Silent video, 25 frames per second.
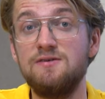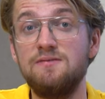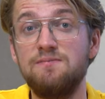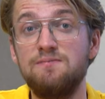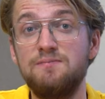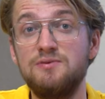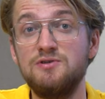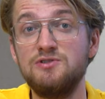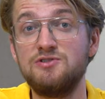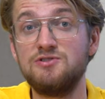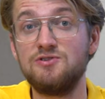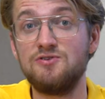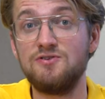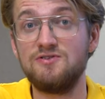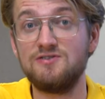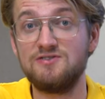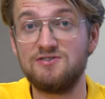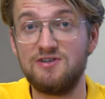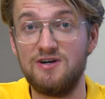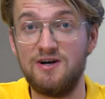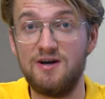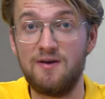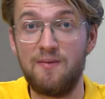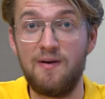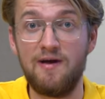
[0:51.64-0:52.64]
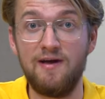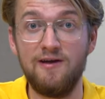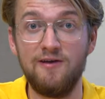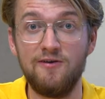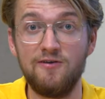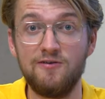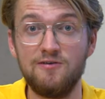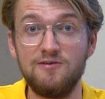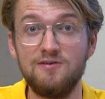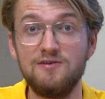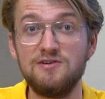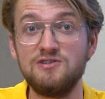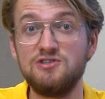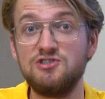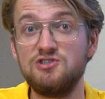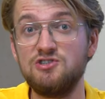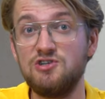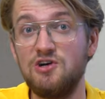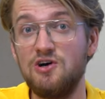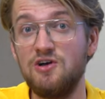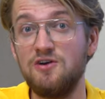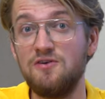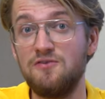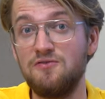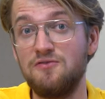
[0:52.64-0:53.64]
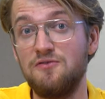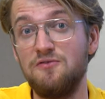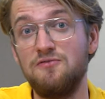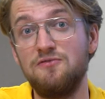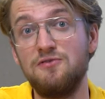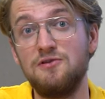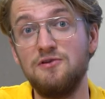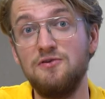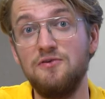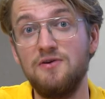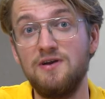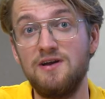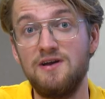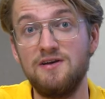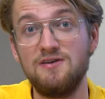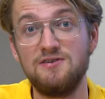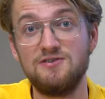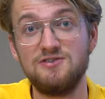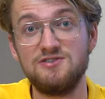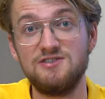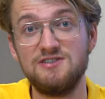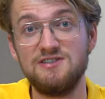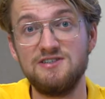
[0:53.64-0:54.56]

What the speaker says: a push-on type handle, shut off the fluid in your